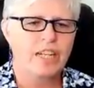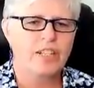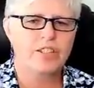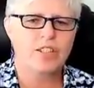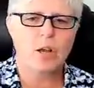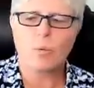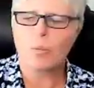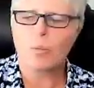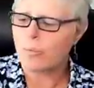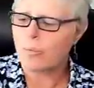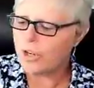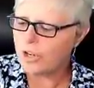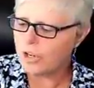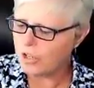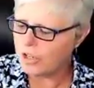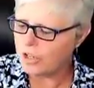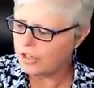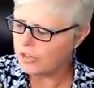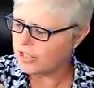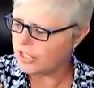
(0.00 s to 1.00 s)
And so
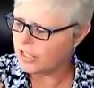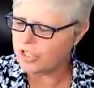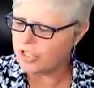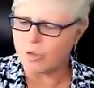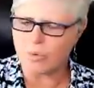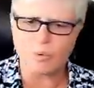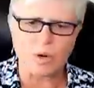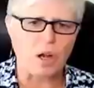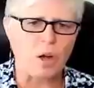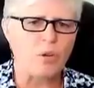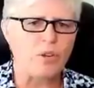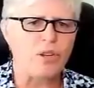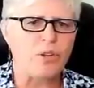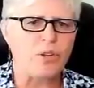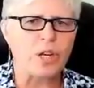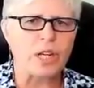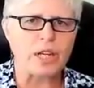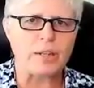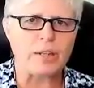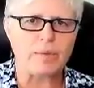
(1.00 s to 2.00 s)
you're using tarot.
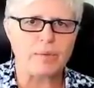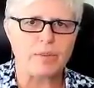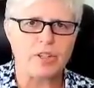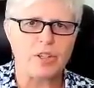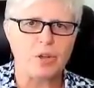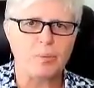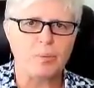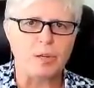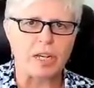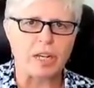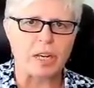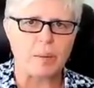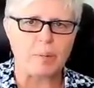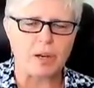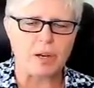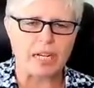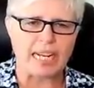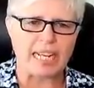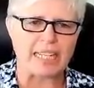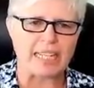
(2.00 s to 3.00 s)
You can you pick up
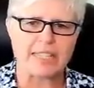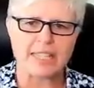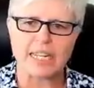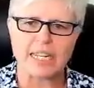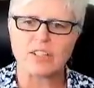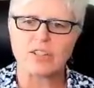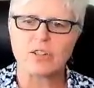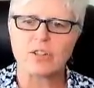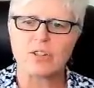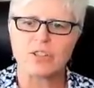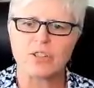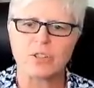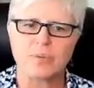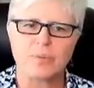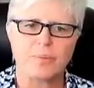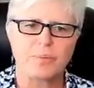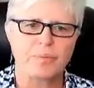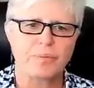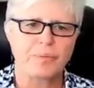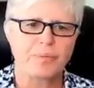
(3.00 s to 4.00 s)
on ancestors?